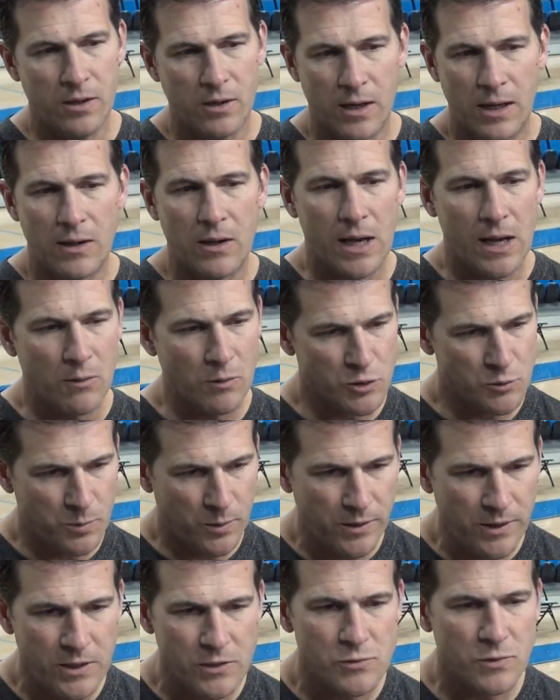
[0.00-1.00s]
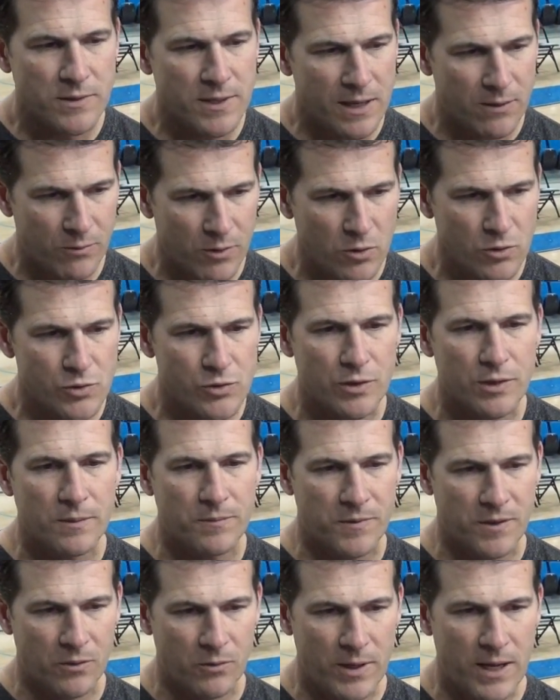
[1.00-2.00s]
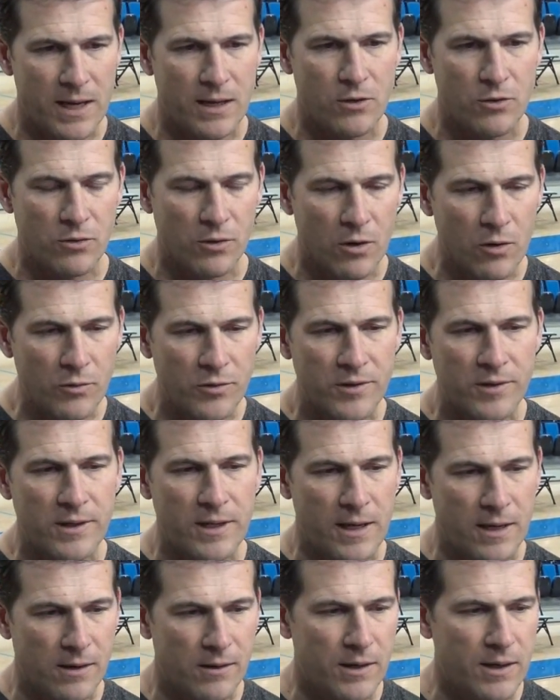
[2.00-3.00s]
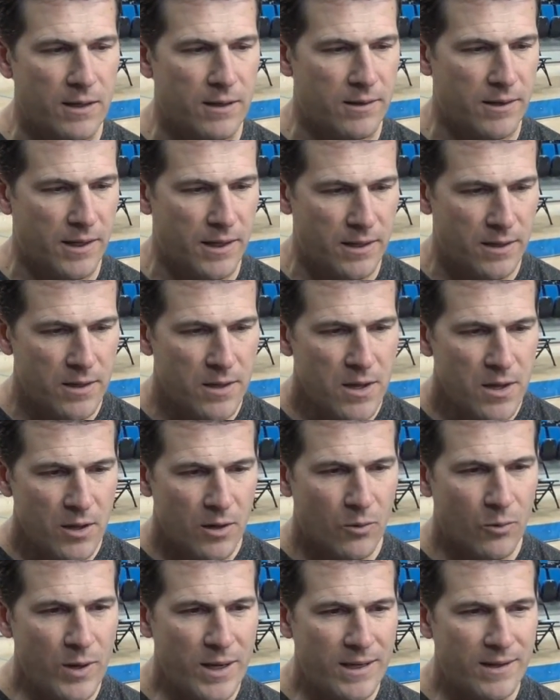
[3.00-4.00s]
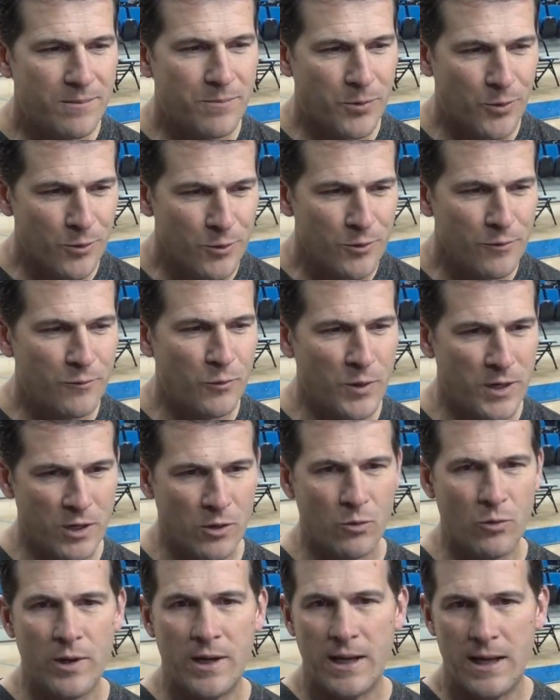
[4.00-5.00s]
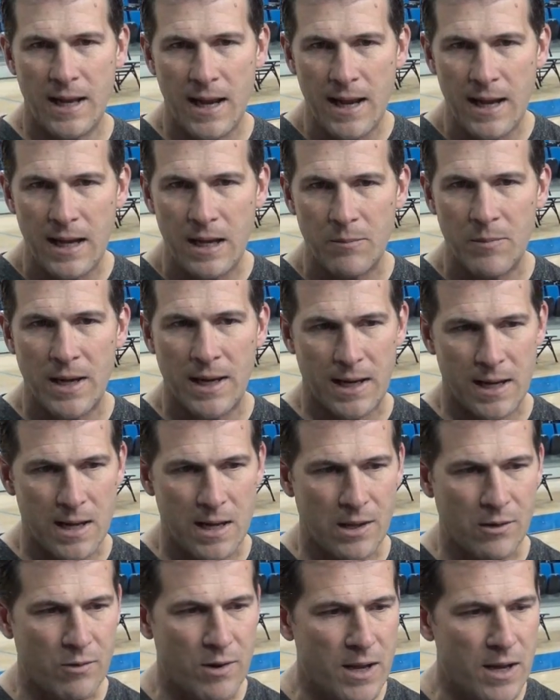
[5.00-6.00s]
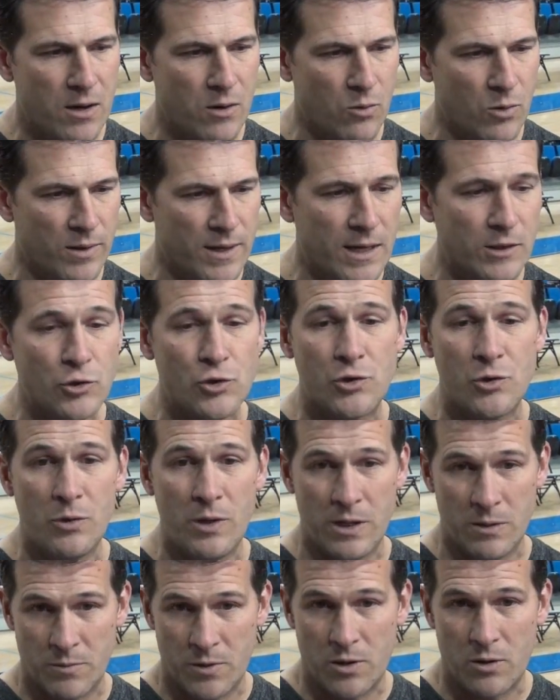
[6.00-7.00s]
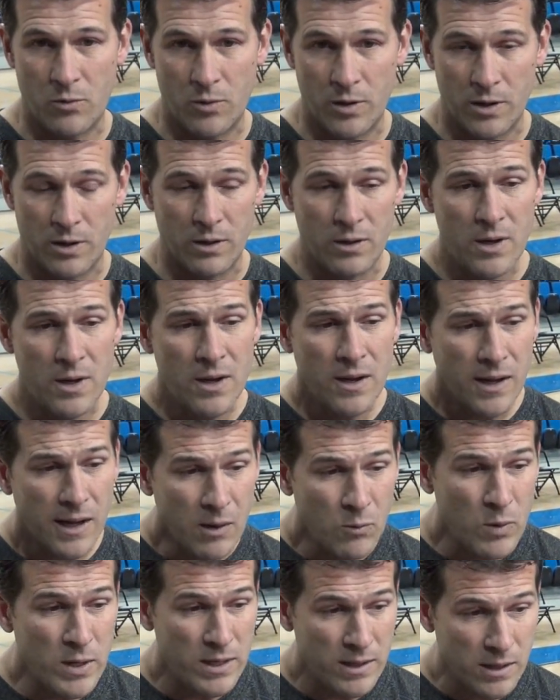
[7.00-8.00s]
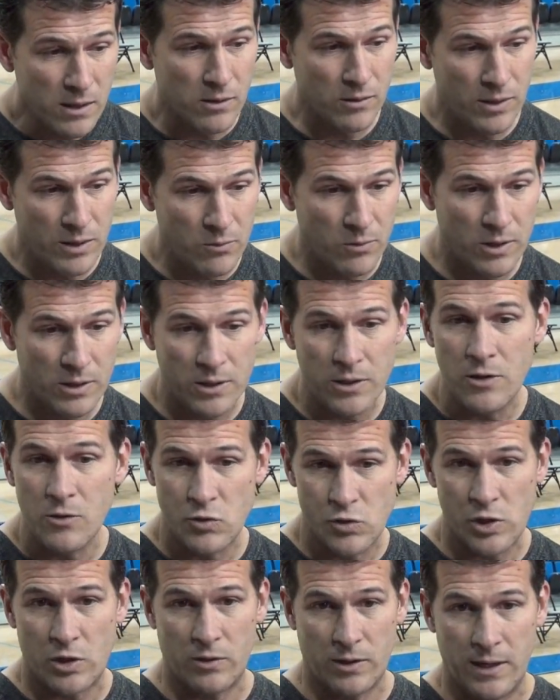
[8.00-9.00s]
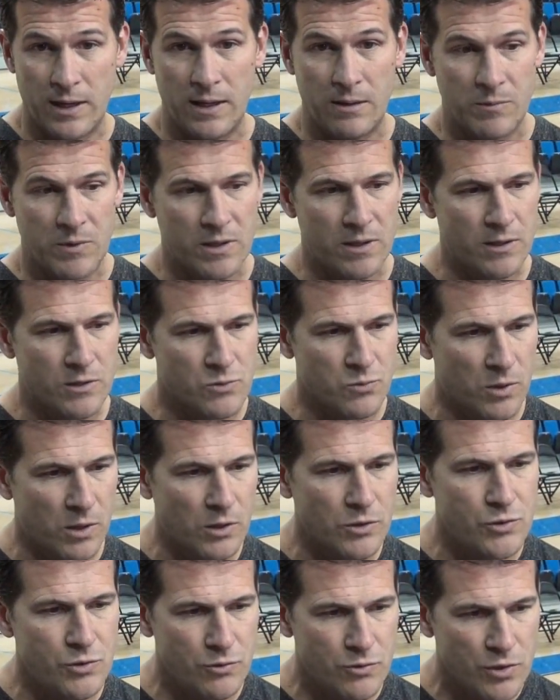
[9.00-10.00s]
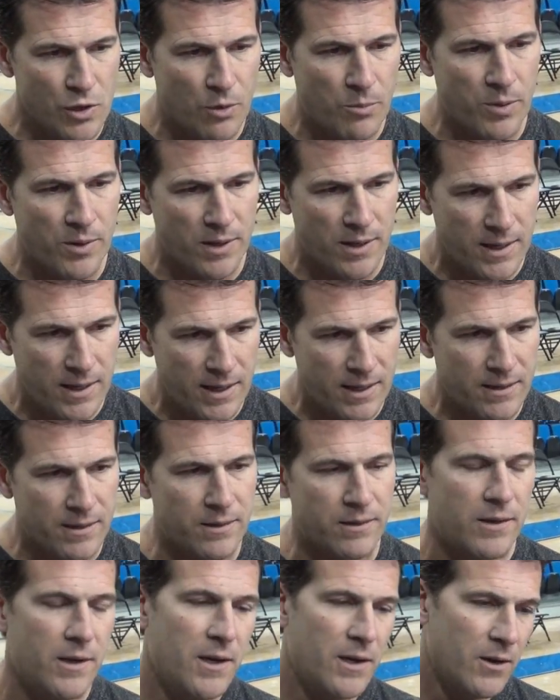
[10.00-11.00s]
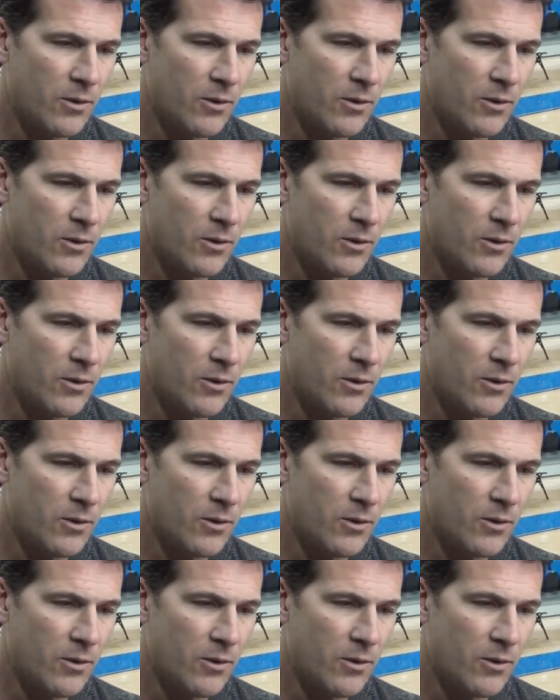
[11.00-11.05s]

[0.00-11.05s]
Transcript: You know, I was pleased with that road trip that we had growth in the area that we proved we could win a game at Colorado without shooting the ball well. And we nearly won the Utah game as well as Utah played, and